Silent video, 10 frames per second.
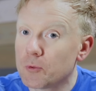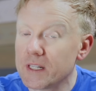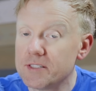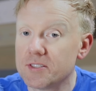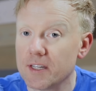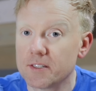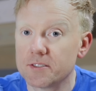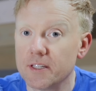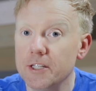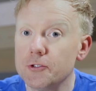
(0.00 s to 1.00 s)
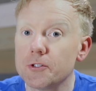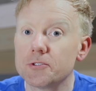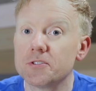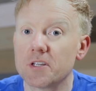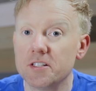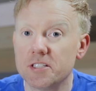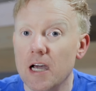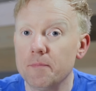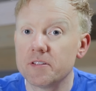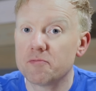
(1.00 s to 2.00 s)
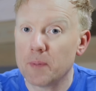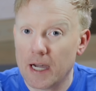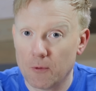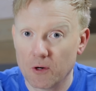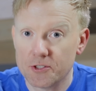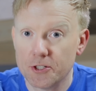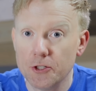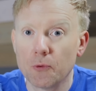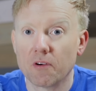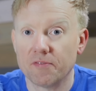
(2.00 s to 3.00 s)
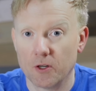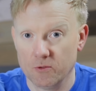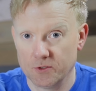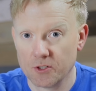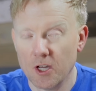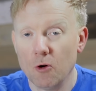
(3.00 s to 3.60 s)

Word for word: 26 introduces adaptive power to newer phones,